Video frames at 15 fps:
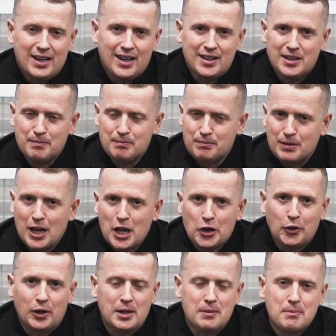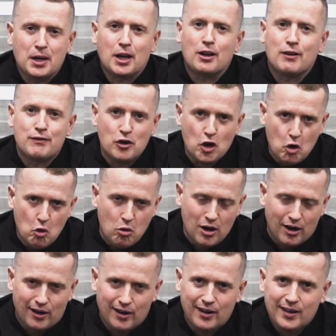in the literally middle of
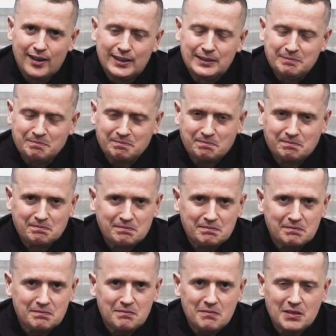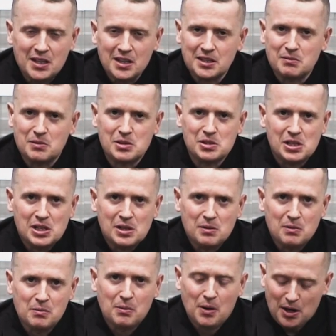nowhere. There
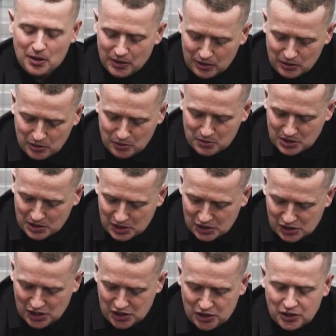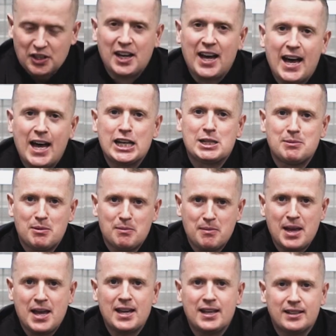was a decision that had to be
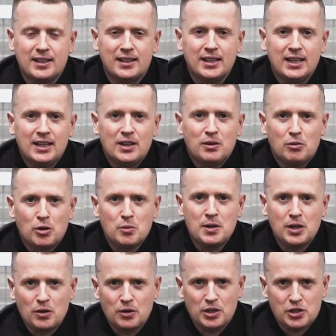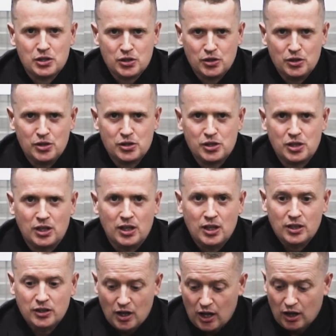made, that were we going to choose to
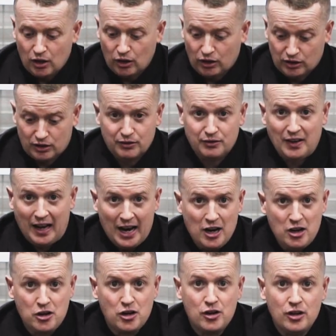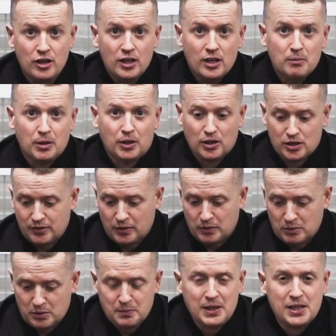not look at the value? Because if it
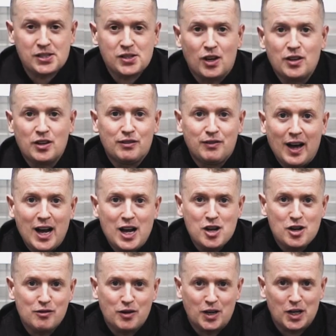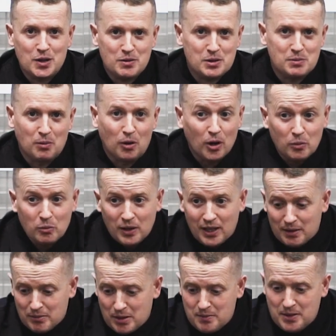was based on the value of where he was born,
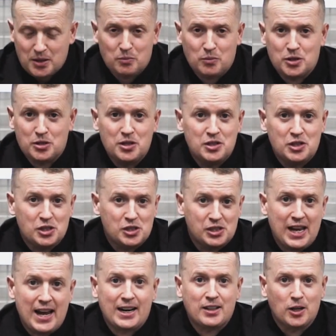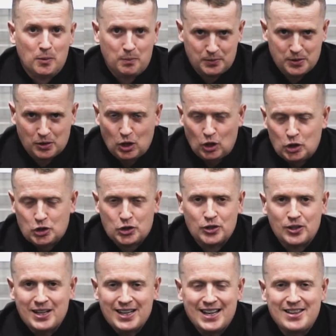well, maybe it wasn't just stacked up to
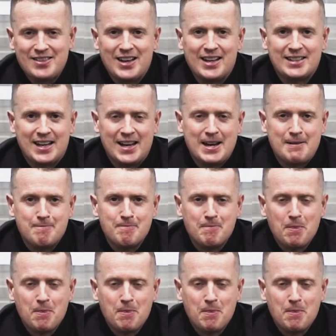culture in that time.